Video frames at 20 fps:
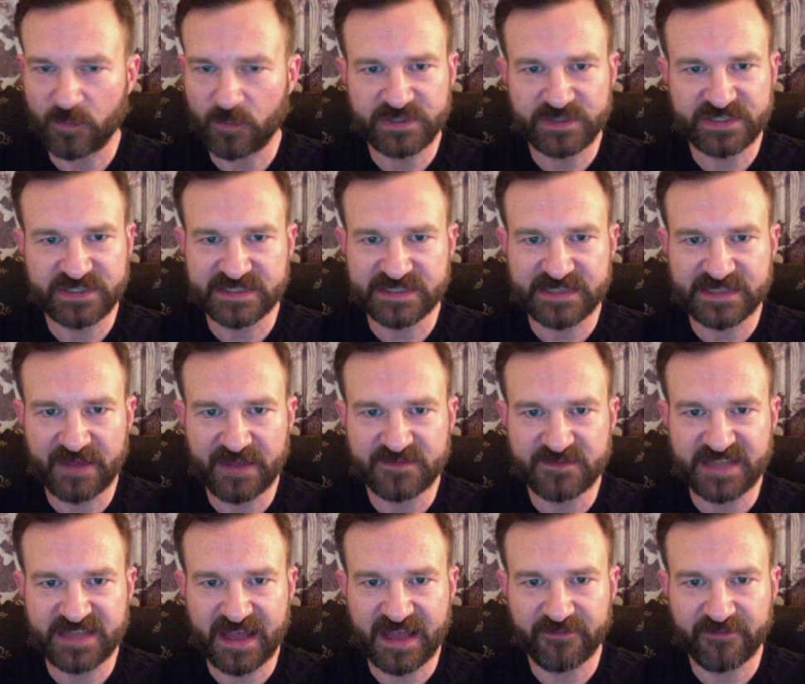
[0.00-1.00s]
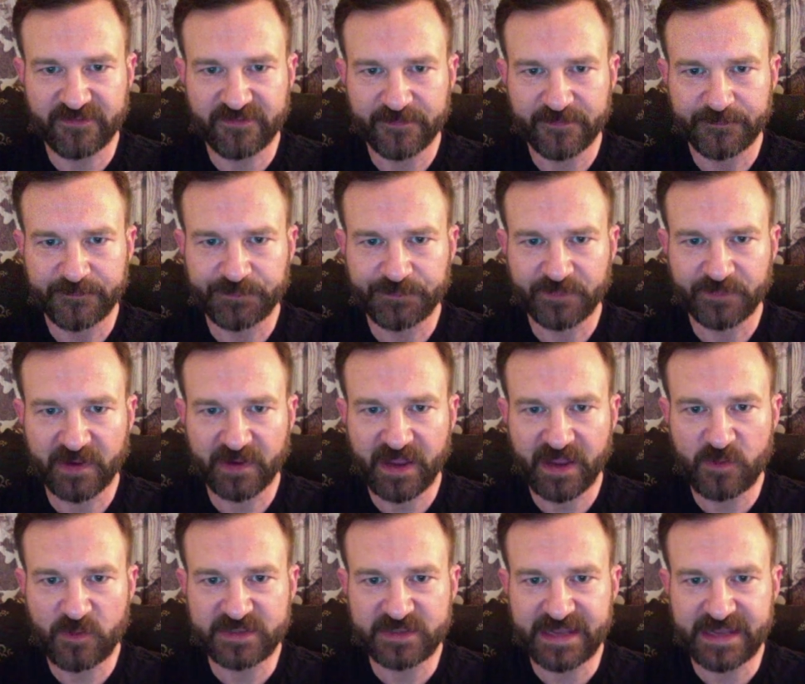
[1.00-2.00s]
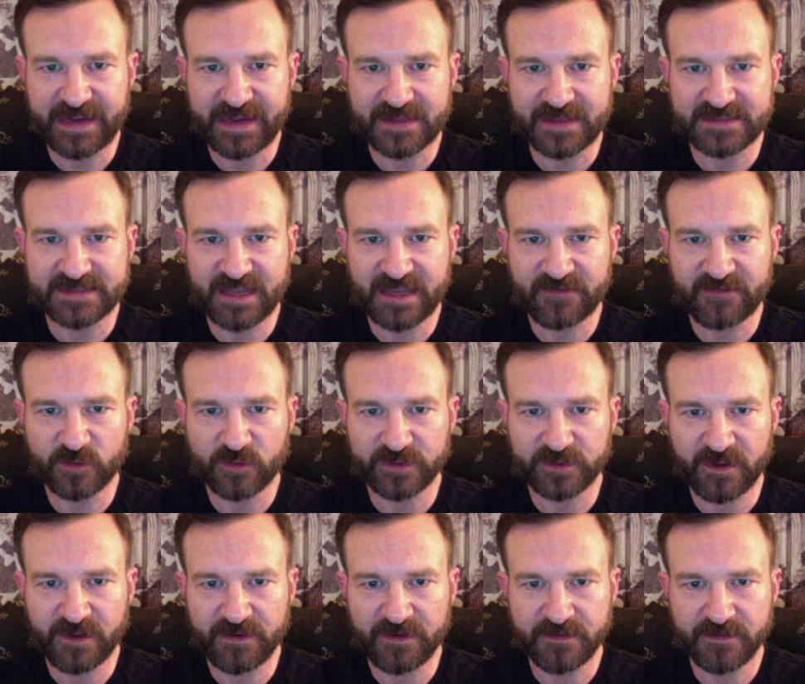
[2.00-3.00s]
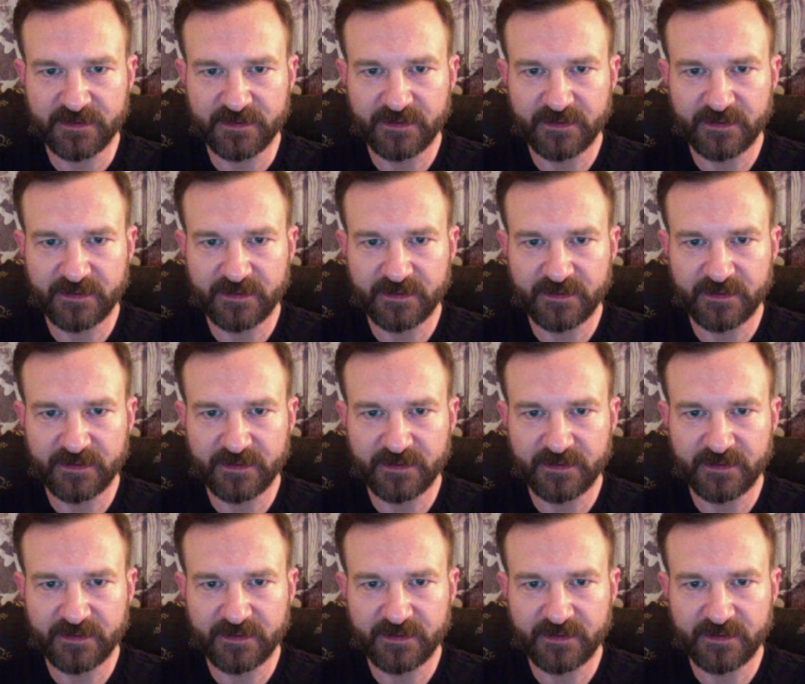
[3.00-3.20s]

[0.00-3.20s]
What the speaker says: We just have Zeph. Okay, we take out Zeph. We're done.